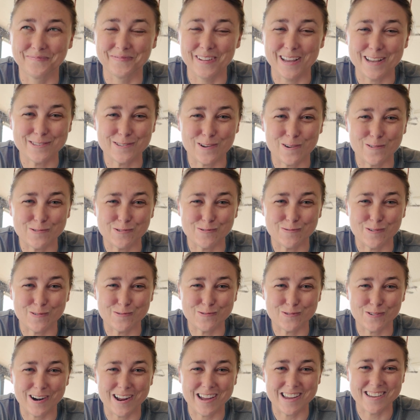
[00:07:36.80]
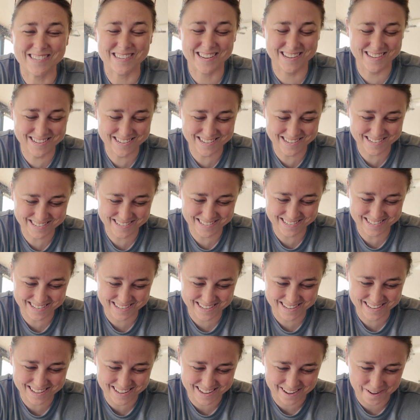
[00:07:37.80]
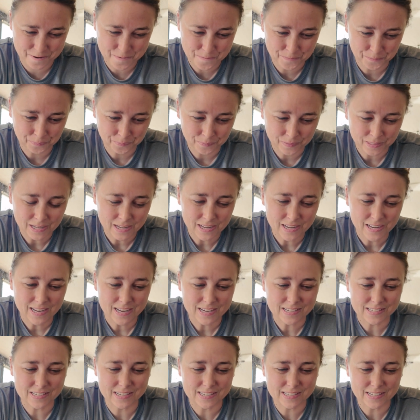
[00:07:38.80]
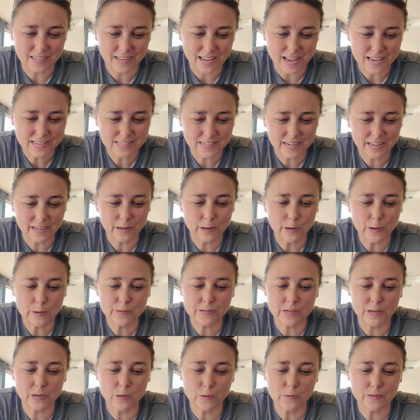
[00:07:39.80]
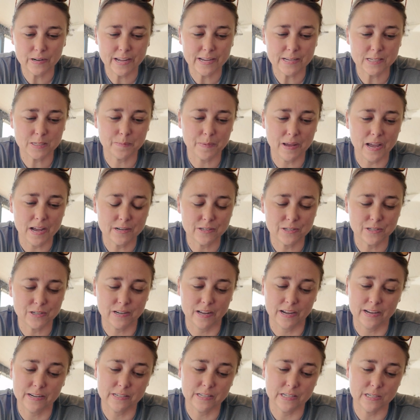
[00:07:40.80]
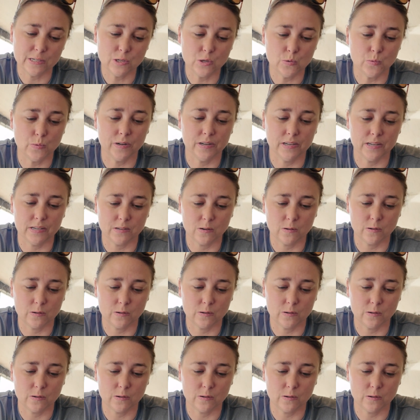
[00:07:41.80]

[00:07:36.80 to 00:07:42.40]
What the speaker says: That's all your rolls your eyes. It says the Cassadaga Hotel dates back to 1920s.